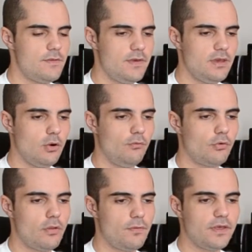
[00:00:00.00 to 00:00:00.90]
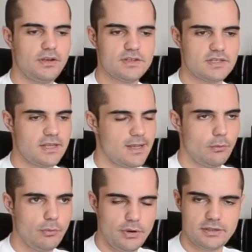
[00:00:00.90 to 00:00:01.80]
the overall thickness and
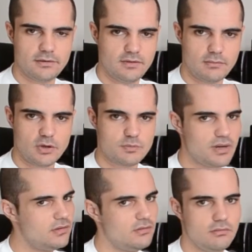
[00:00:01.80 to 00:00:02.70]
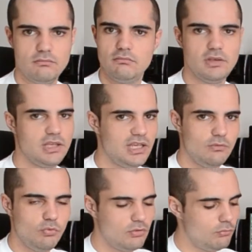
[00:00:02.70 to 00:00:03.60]
weight of the mousepad, it
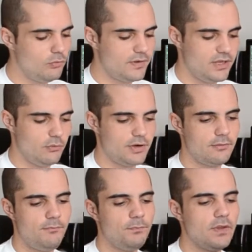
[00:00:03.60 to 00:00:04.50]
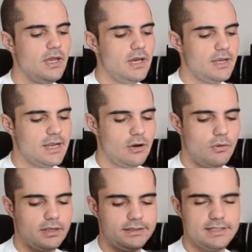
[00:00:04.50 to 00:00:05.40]
wouldn't move anywhere. Now
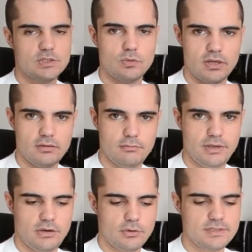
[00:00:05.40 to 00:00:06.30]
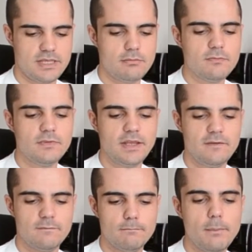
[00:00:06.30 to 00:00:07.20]
on this one, because
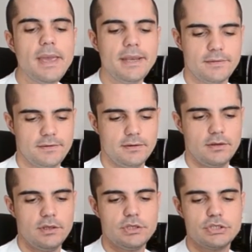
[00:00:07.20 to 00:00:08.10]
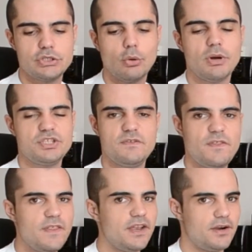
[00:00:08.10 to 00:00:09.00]
they've made it so much
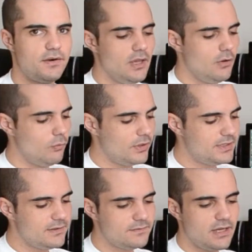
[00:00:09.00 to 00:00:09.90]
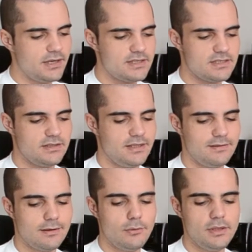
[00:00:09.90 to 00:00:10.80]
thinner, what they've done is they've
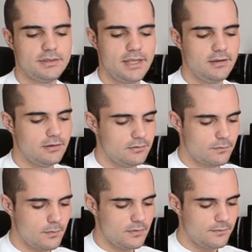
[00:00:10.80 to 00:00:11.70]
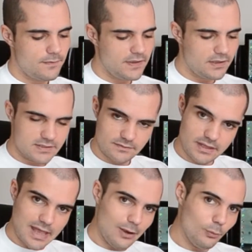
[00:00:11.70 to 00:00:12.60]
not only taken from the thickness of
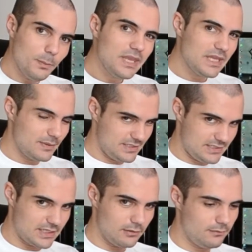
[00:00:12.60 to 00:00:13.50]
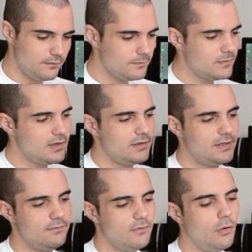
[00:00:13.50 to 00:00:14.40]
the aluminium itself,
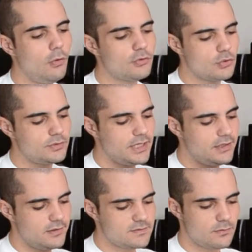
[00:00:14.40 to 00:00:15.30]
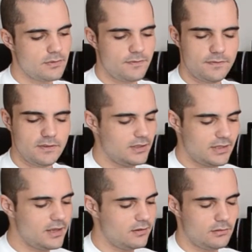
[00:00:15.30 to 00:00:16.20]
they've also taken from
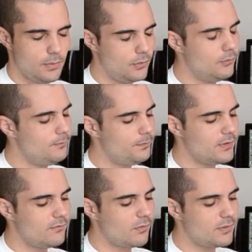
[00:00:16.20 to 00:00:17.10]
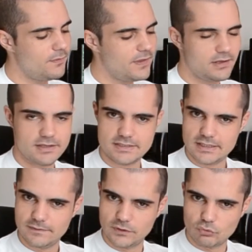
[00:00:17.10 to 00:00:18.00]
the thickness
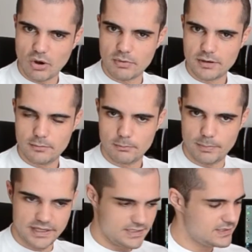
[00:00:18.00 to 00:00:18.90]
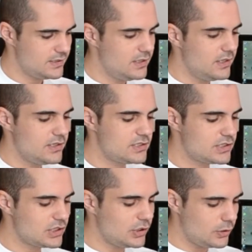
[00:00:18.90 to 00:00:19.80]
of the rubber base.
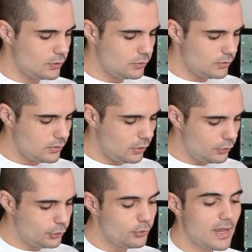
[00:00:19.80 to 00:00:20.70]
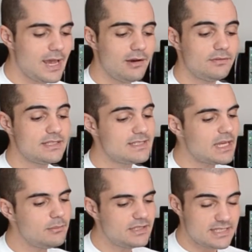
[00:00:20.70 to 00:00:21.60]
So although you have the
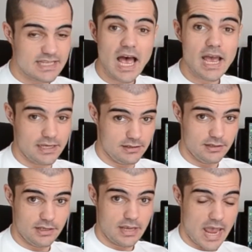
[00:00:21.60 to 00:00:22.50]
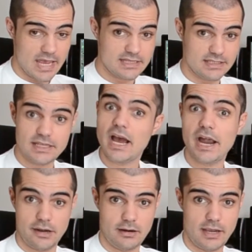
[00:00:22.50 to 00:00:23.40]
same design as the
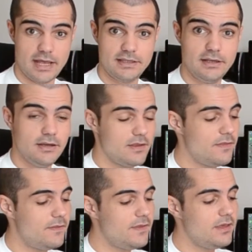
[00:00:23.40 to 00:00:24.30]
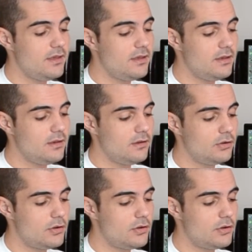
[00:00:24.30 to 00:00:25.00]
Ironclad, the